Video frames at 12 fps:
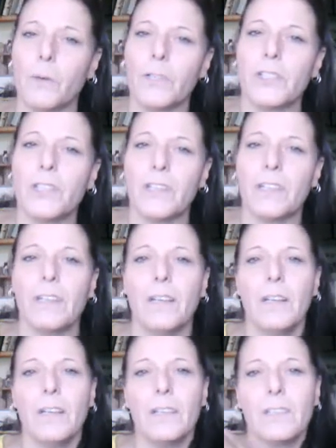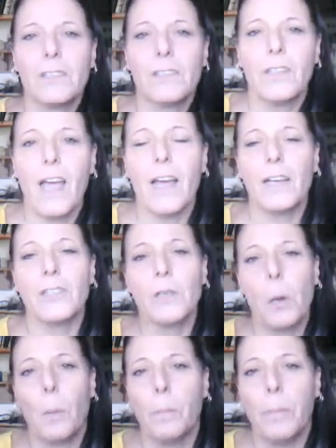Christian slash
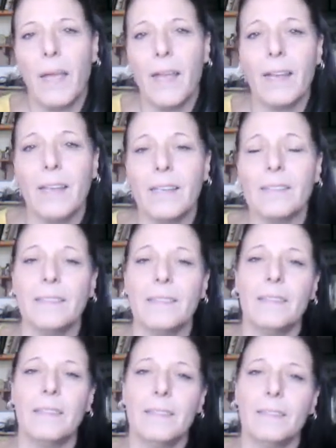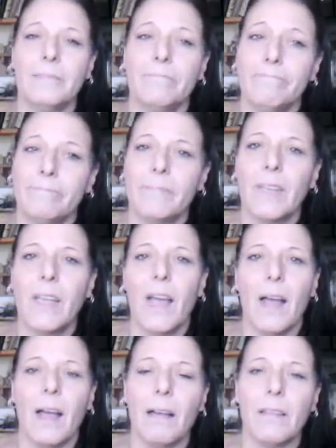pagan.
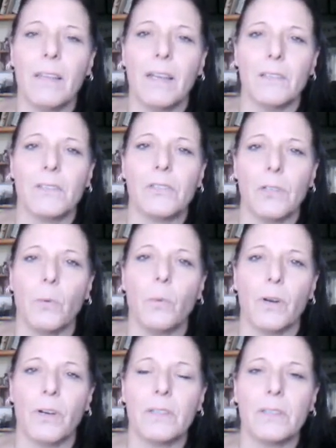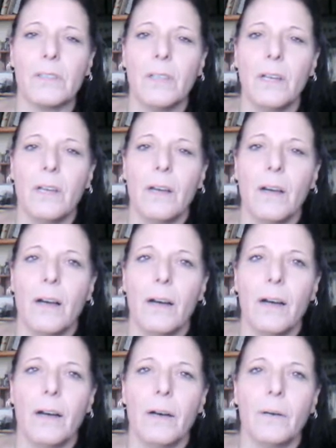Yeah, I think it still works.
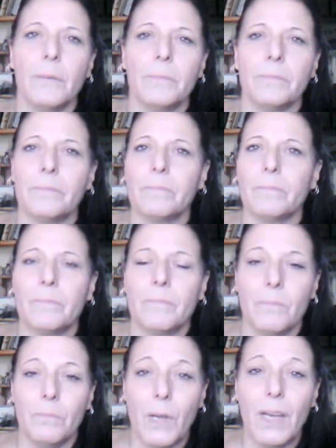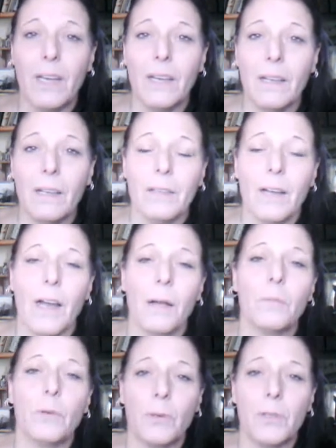Um, me,
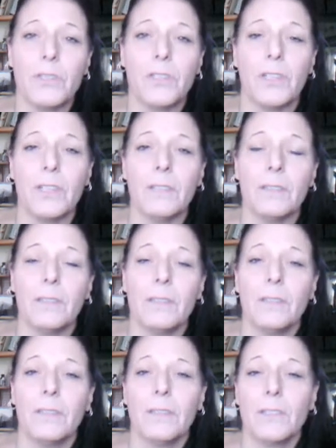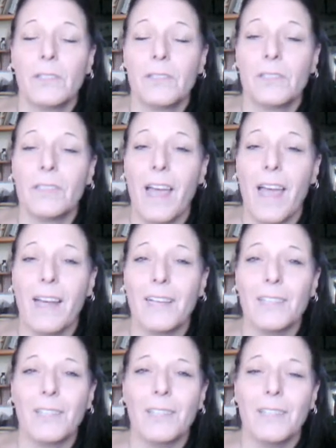I'm Christian
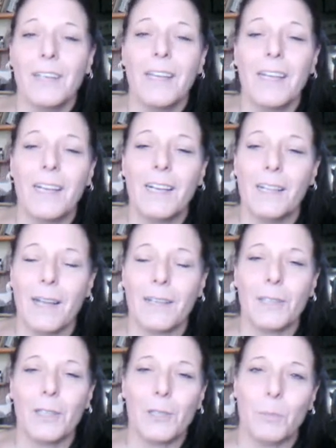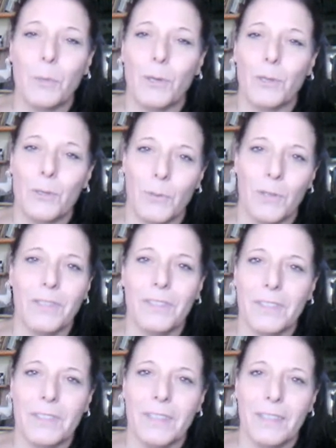slash eclectic
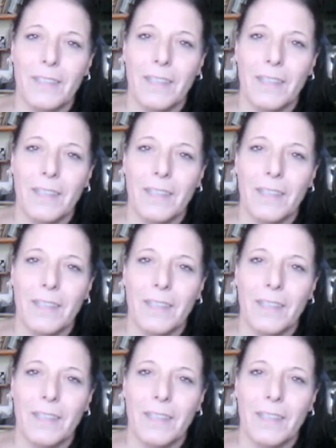spiritualist.